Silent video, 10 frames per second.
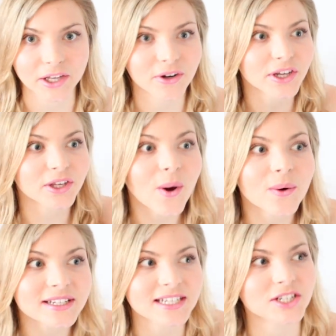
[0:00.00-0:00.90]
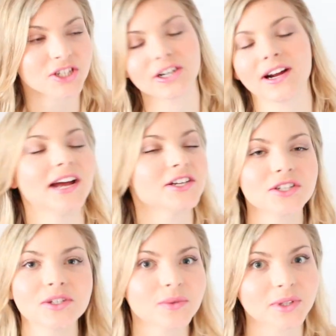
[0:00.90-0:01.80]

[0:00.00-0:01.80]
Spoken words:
you're a yoga teacher, I should do